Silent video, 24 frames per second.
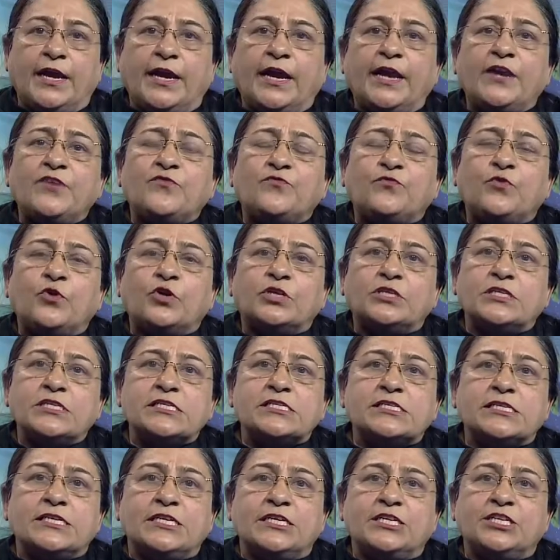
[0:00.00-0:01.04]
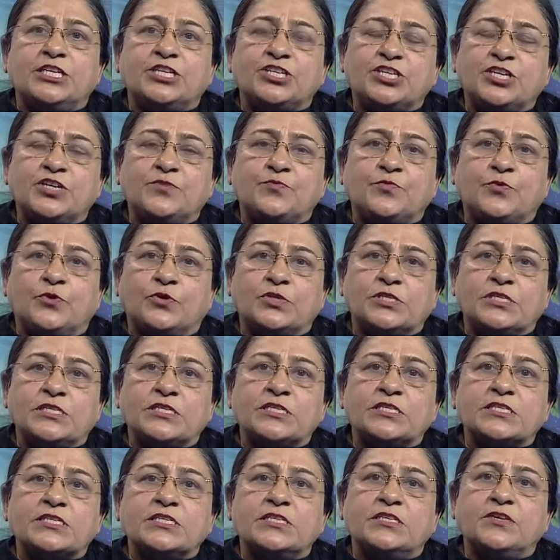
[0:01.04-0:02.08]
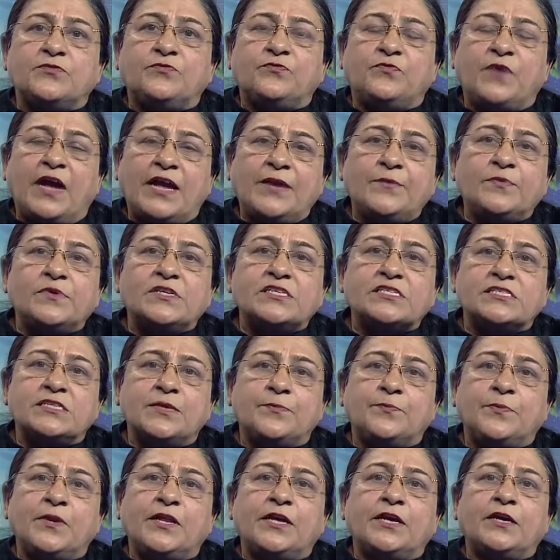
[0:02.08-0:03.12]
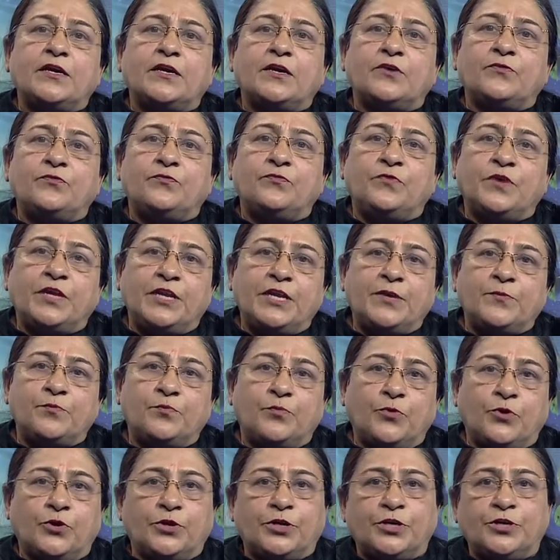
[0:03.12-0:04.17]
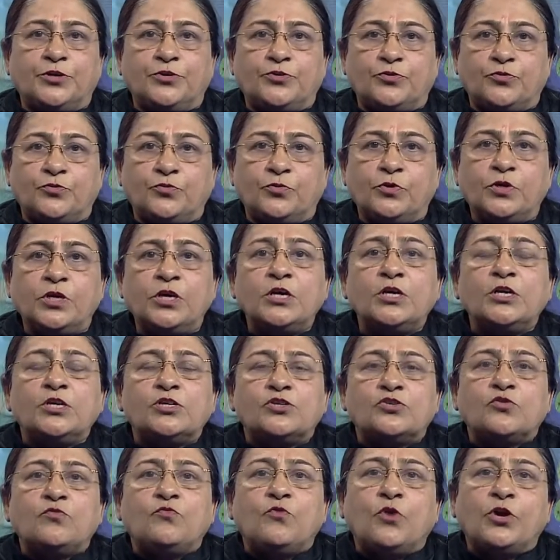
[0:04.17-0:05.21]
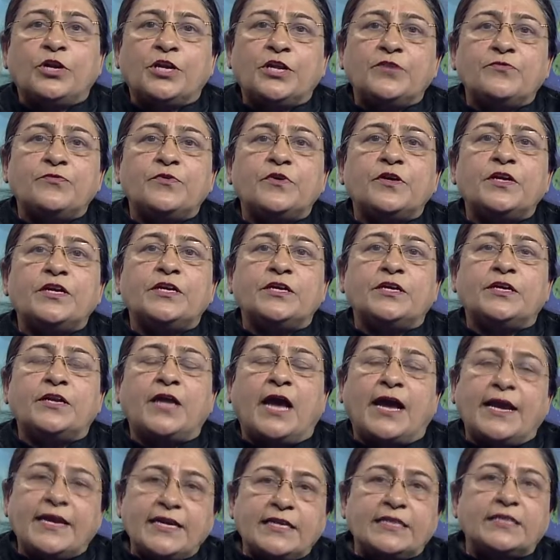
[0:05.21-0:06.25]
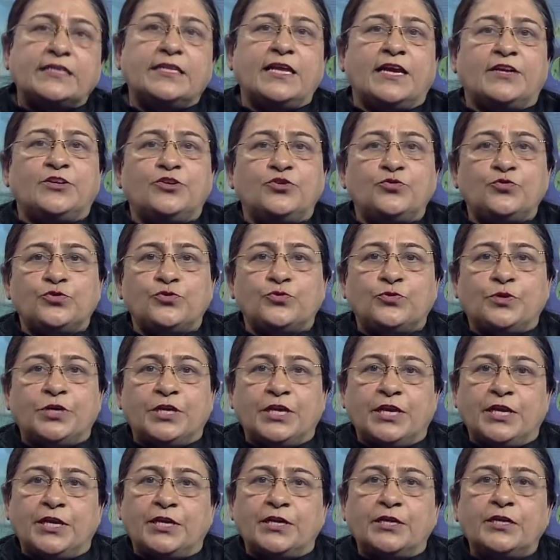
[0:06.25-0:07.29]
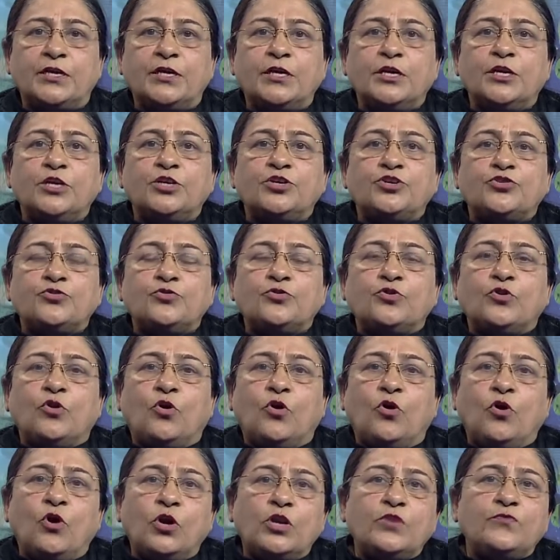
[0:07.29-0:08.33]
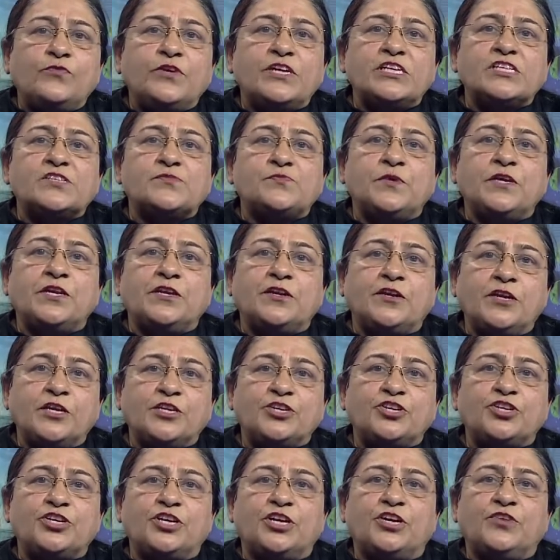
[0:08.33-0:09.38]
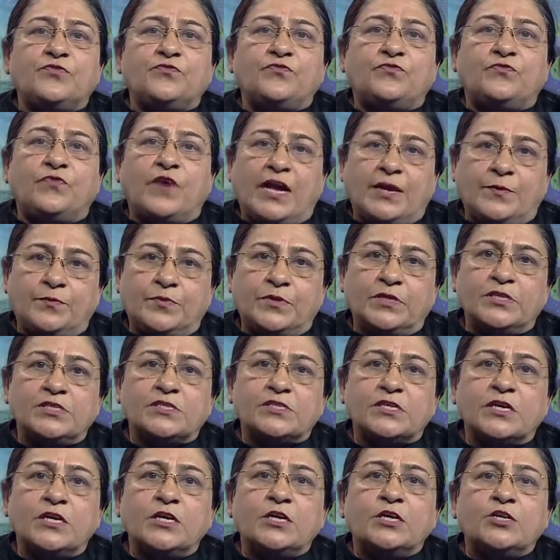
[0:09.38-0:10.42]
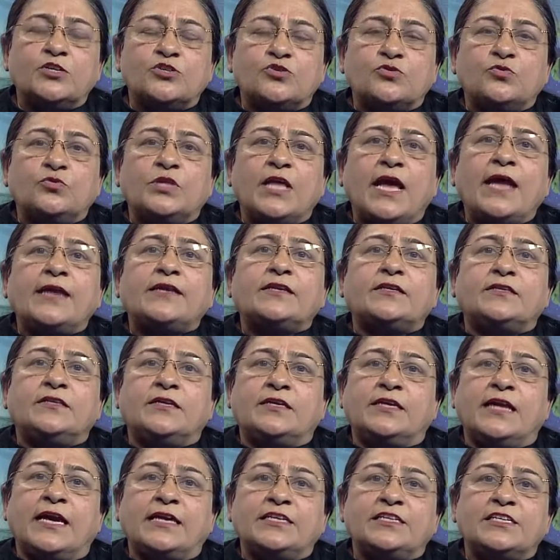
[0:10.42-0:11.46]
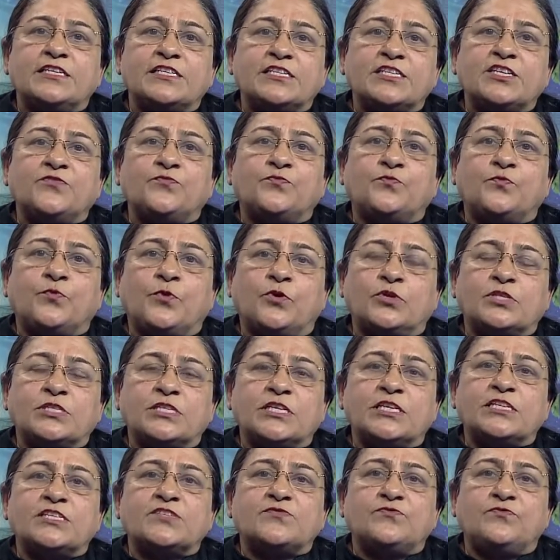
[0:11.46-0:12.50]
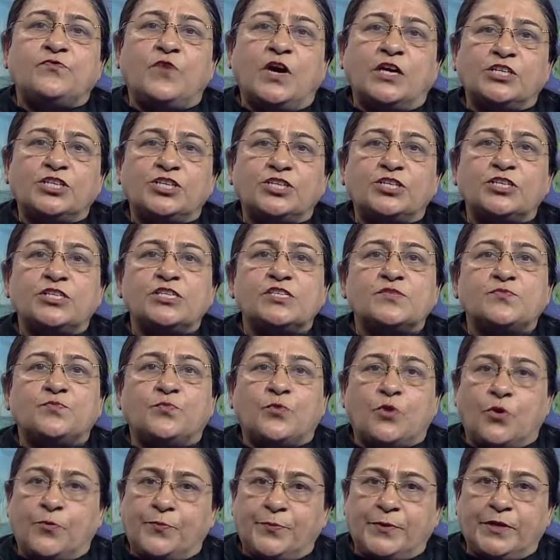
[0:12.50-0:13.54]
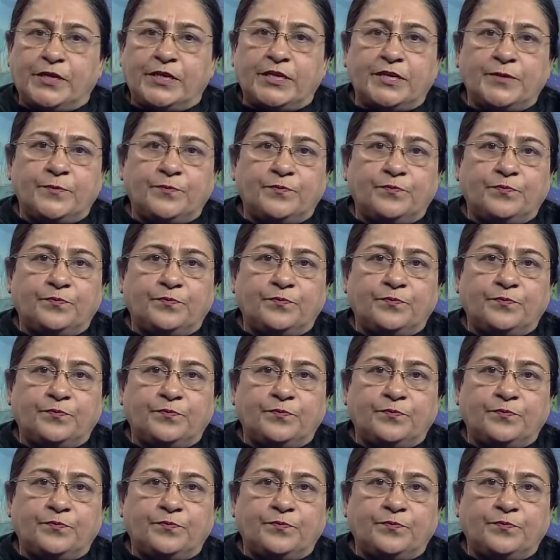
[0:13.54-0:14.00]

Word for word: And for this egestion process, the fibers they play a very important role. So whatever diet that you should take should always be rich in fibers so that the digestive process functions properly.